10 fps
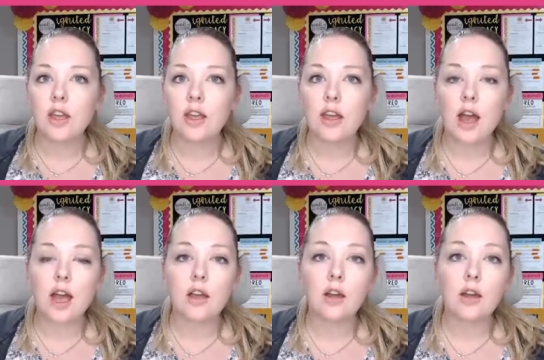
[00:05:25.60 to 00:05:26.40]

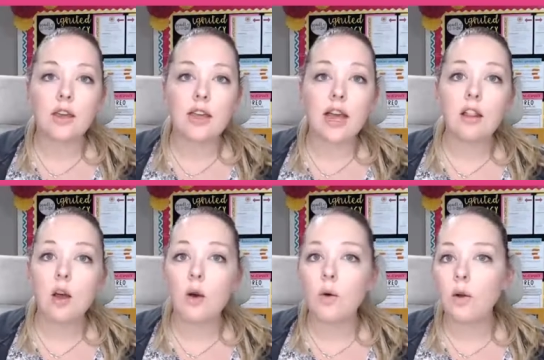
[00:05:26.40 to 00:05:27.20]
uh,
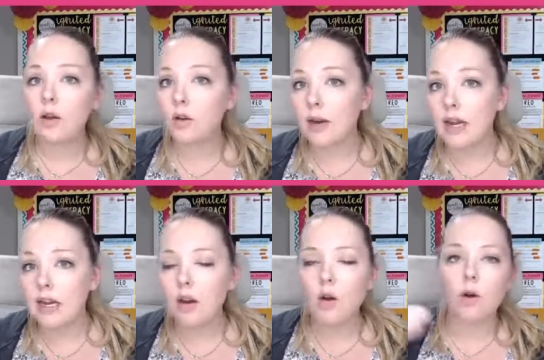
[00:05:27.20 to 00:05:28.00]
yellow,
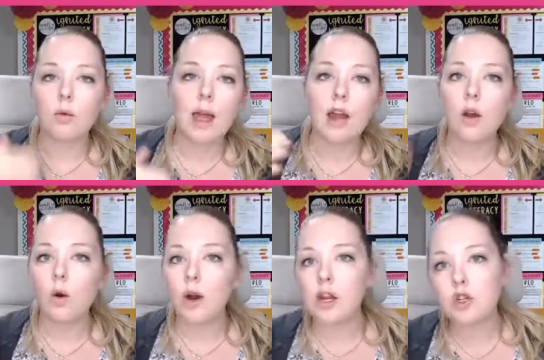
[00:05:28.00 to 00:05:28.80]
green, or red,
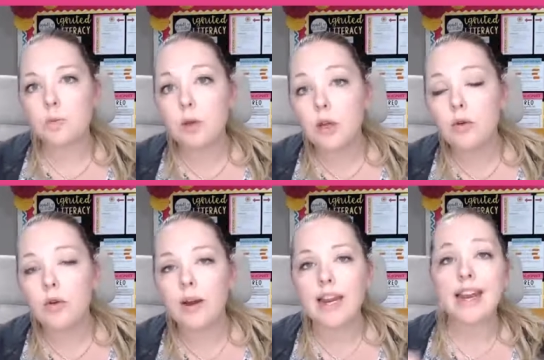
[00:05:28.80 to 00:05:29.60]
orange, blue,
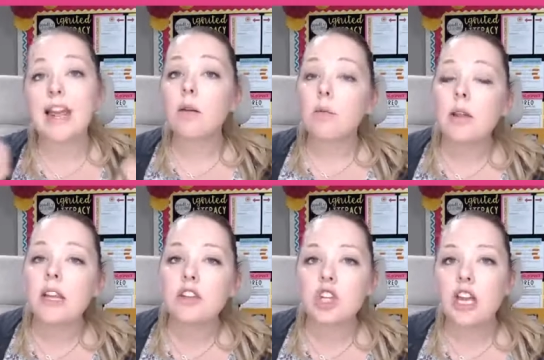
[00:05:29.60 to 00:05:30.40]
green. It
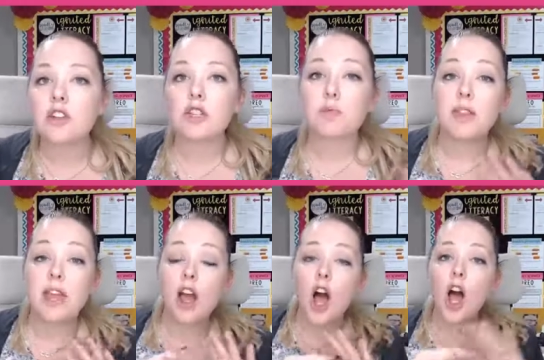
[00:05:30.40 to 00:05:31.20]
really changes, but
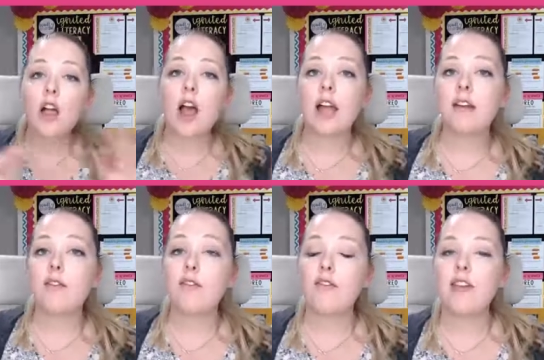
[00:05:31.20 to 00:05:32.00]
they all kind
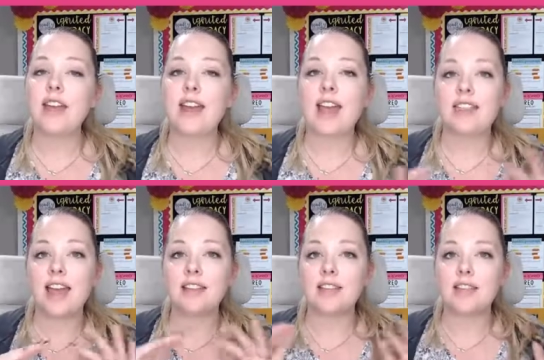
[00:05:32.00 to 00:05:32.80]
of fit at
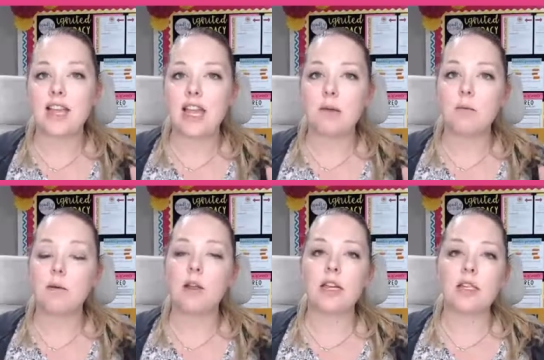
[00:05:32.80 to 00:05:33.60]
that
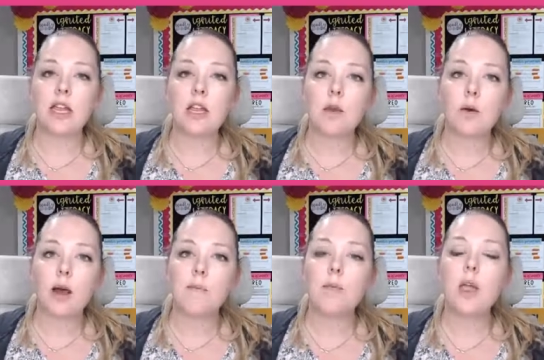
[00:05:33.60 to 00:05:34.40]
same
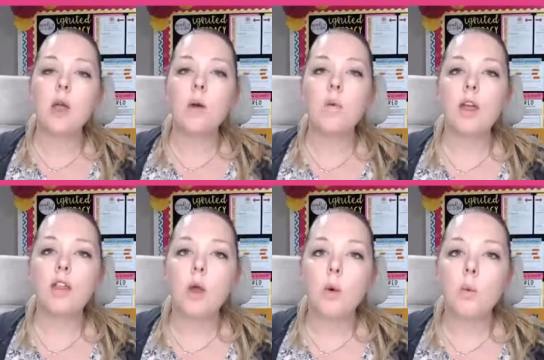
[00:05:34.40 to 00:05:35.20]
continuum
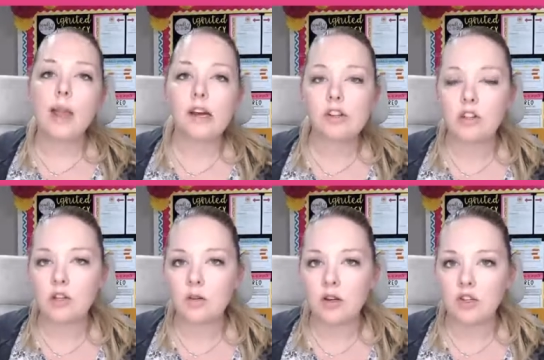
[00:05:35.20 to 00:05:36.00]
with where
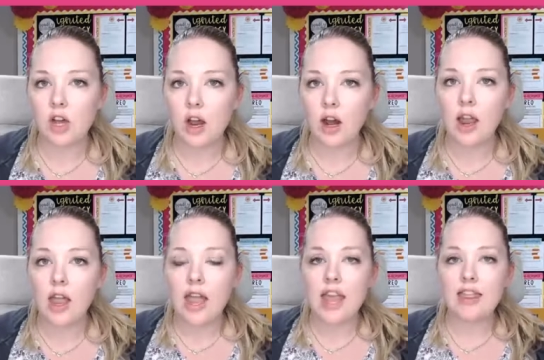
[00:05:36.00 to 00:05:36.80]
students are.
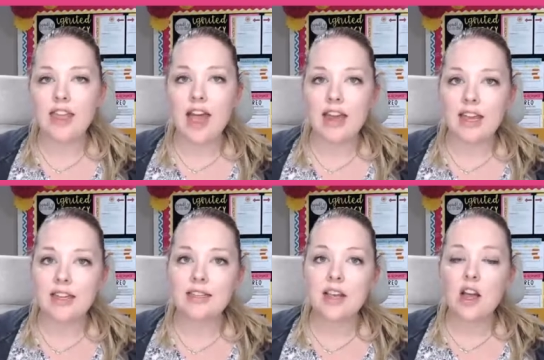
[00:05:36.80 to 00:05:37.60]
And that
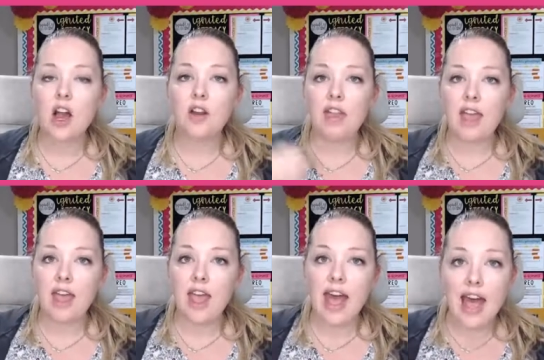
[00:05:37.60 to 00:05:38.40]
is, are
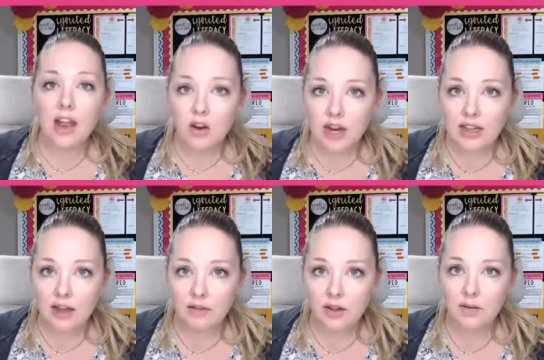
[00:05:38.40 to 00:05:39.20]
they at grade
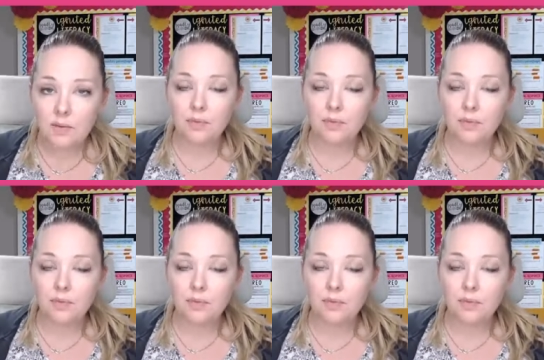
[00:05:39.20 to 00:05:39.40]
level?